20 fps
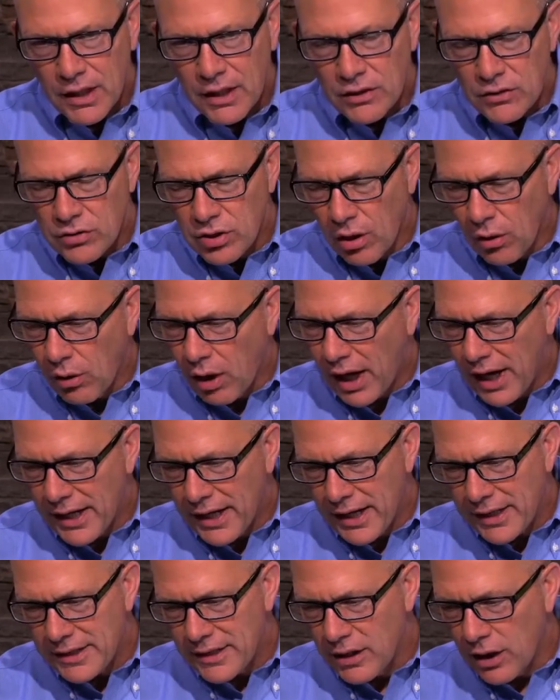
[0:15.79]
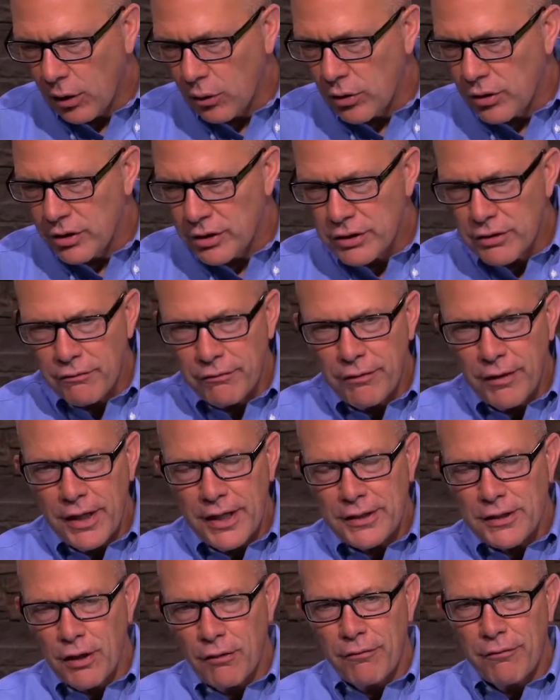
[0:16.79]
So I, you know,
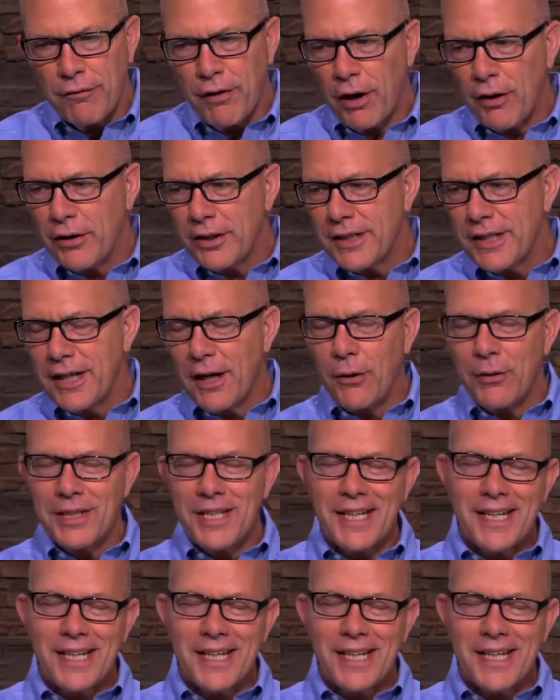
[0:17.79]
when